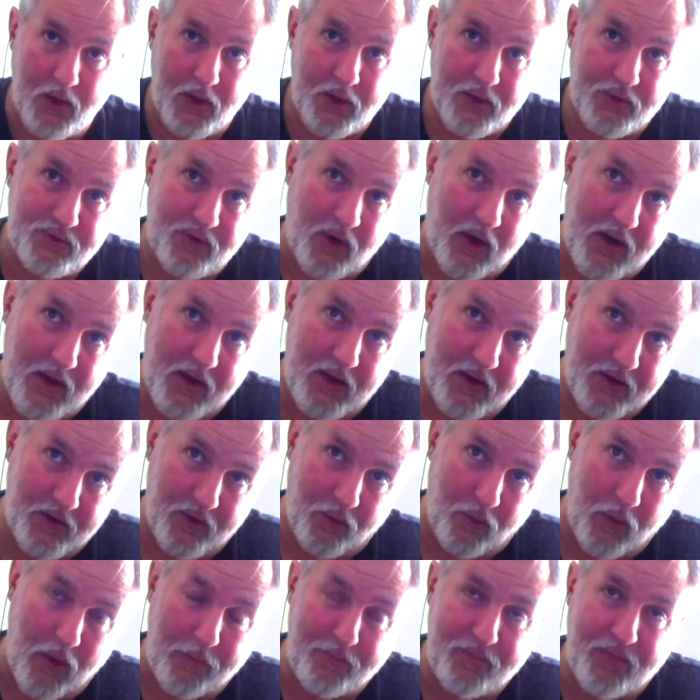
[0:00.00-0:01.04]
try to
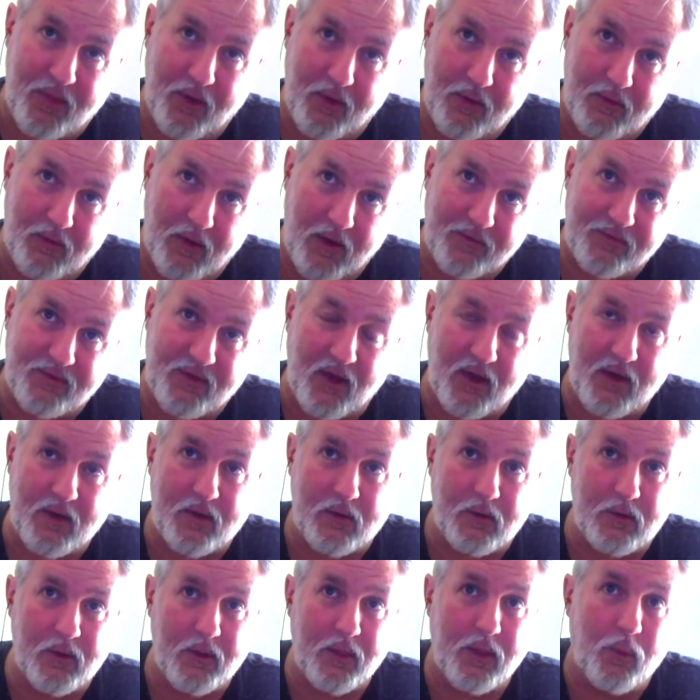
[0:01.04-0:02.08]
interrupt the life
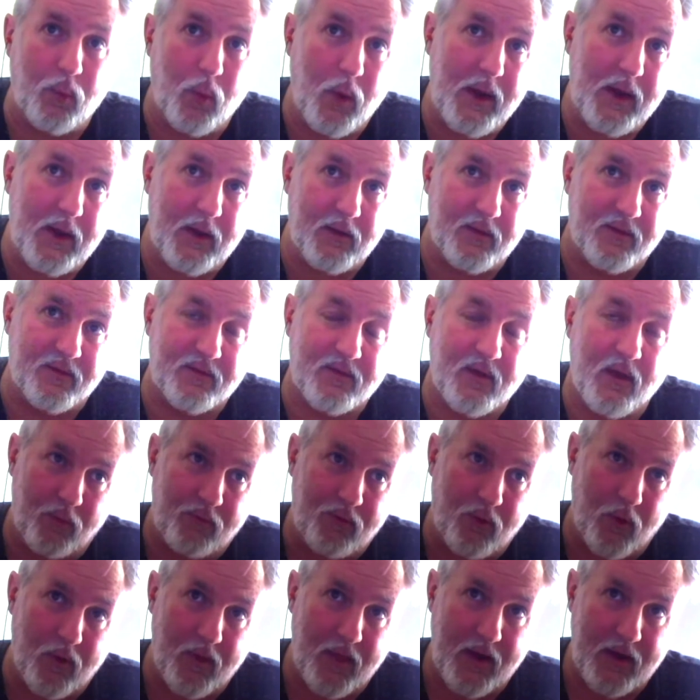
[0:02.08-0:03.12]
cycle of the weeds
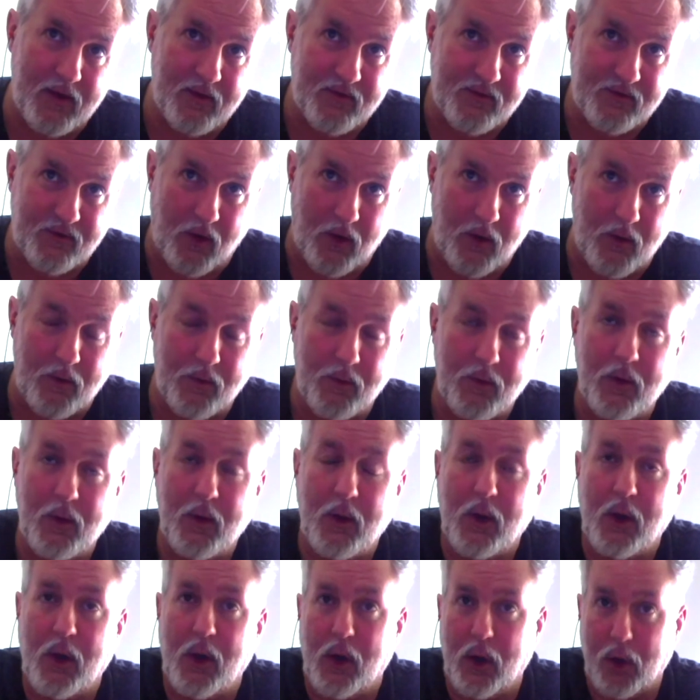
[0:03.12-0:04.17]
before they can start
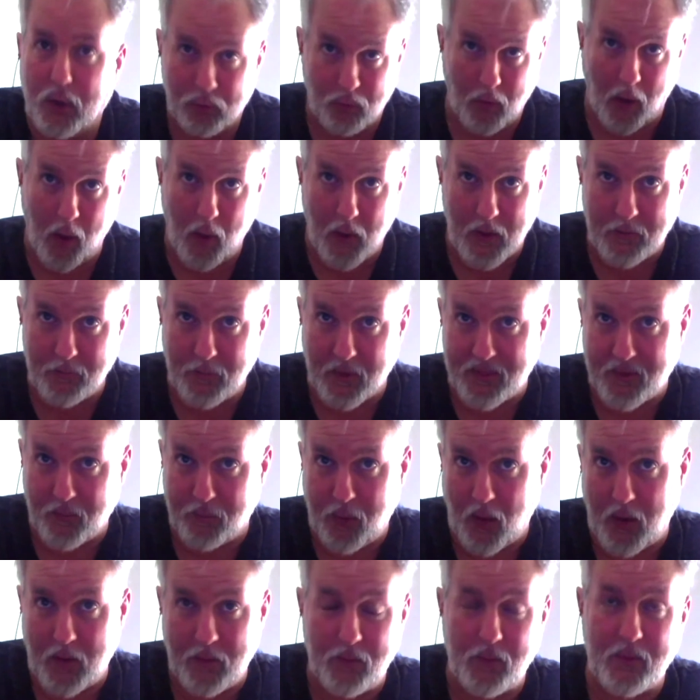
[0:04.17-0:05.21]
growing. But the
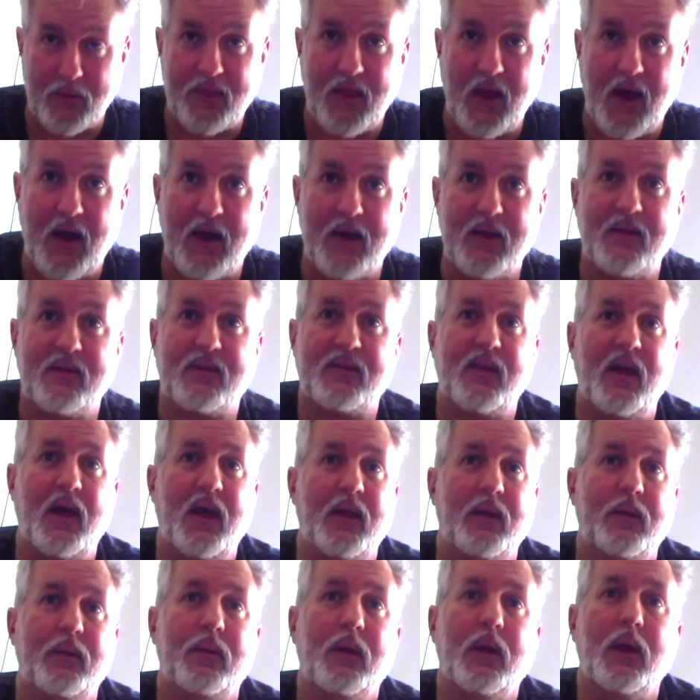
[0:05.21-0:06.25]
problem with that is
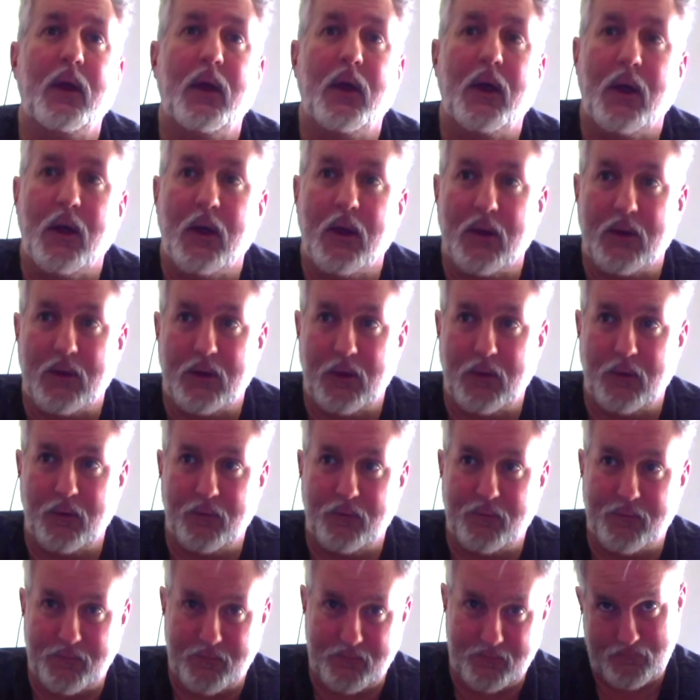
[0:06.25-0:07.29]
then
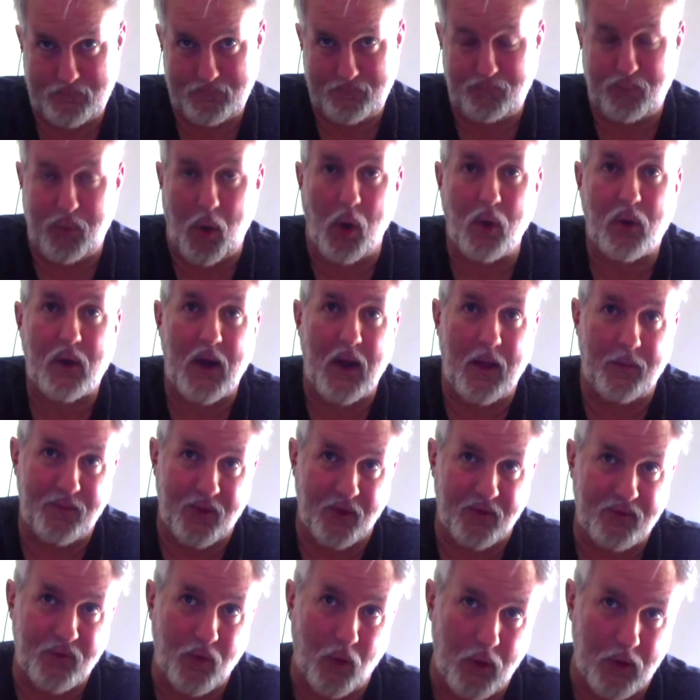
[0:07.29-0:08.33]
you've broken up the
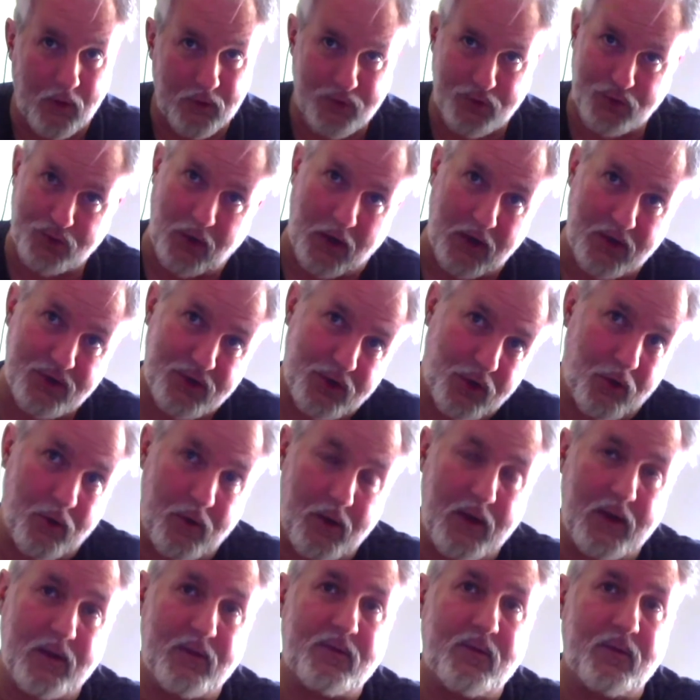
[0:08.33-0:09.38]
soil structure
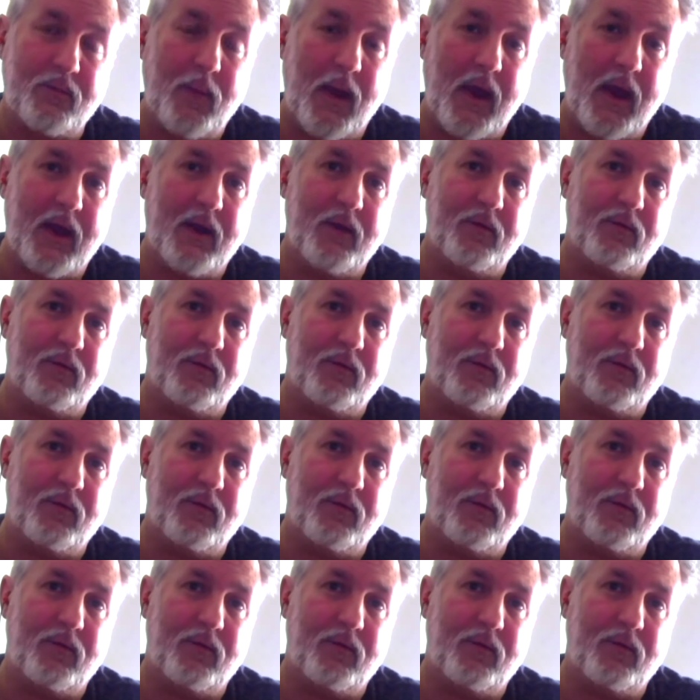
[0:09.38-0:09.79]
and it's made it